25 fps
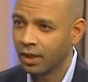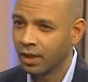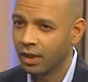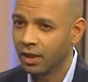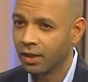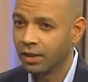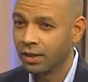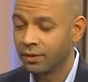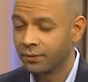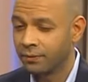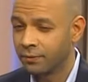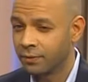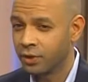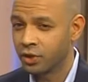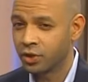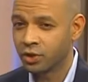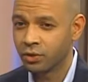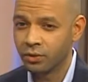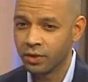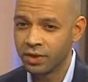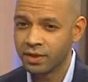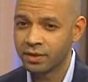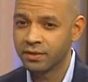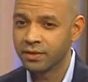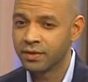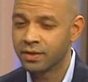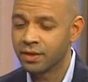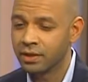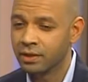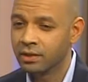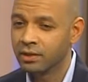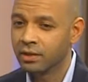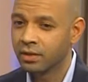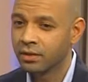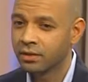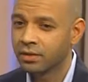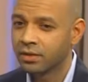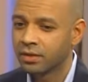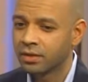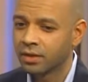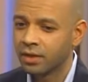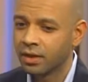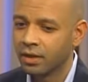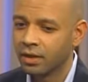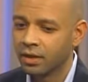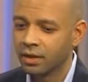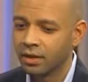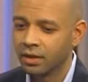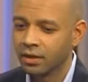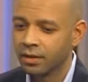And I finished a residency in it,
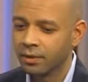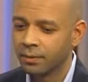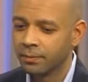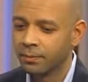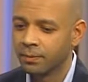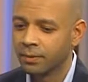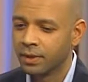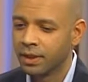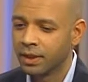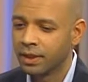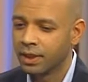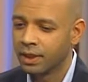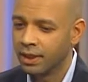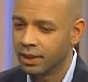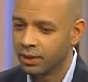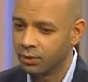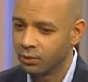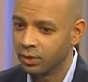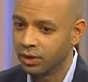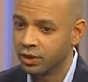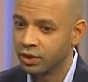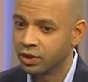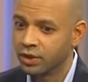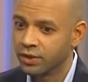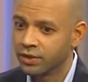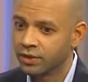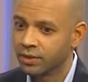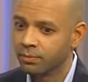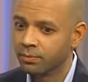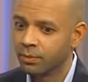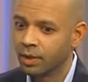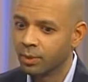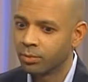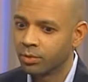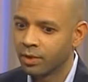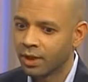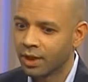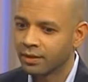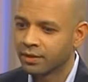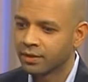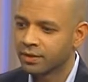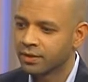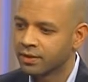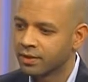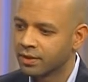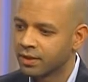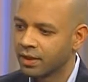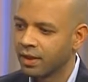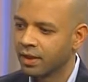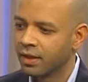and it really changed my
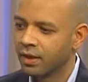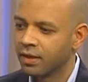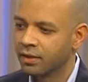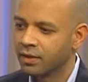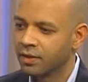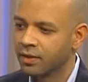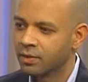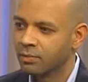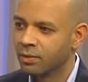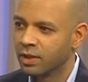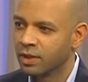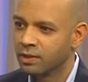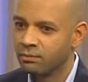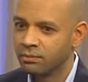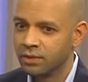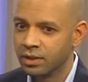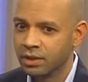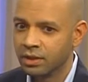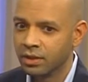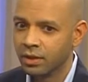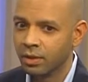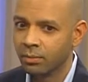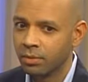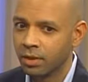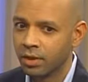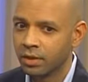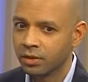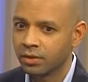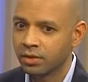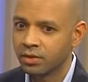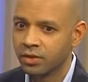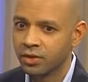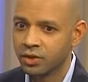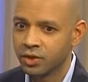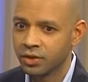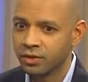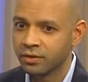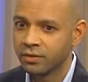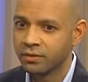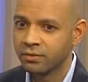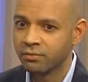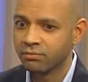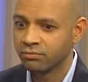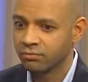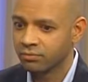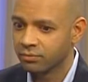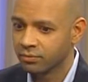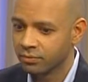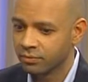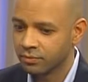practice and has made me a better clinician
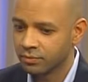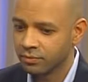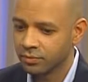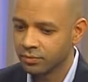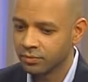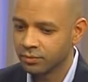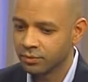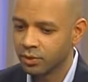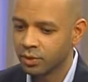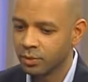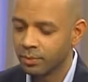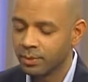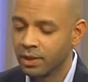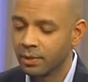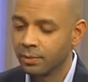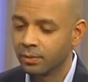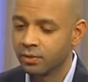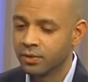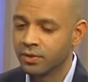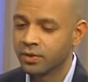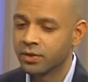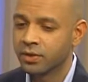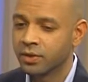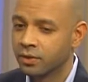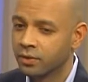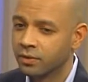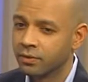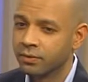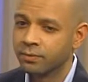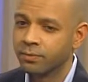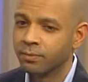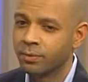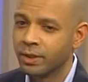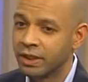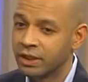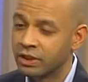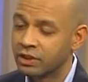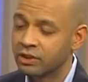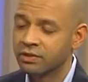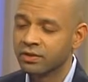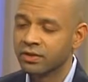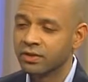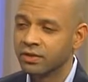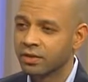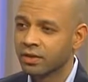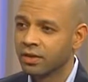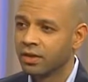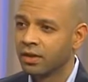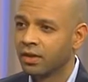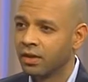to be able to serve
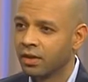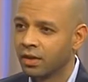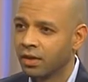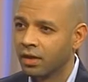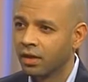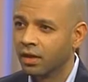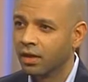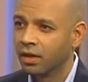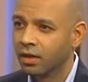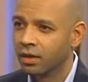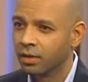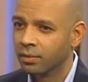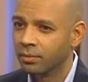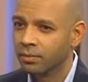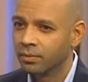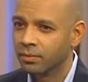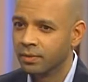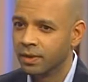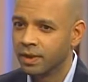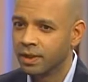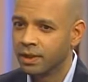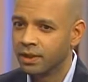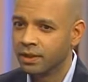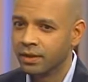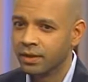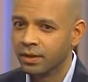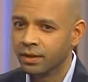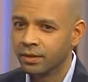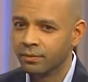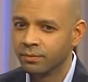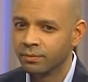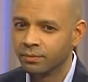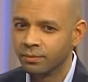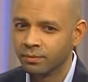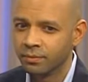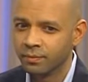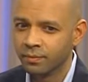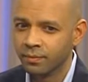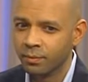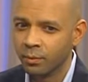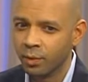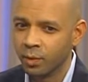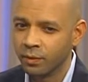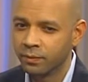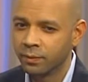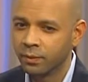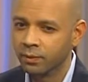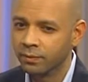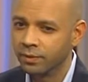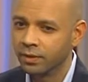patients in a
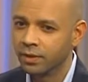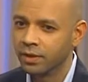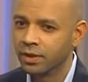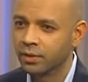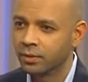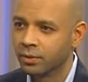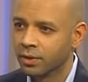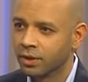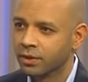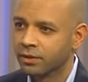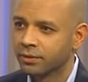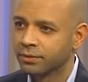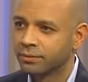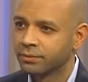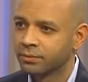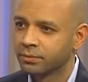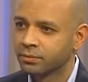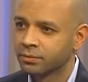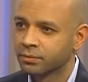more fulfilling way.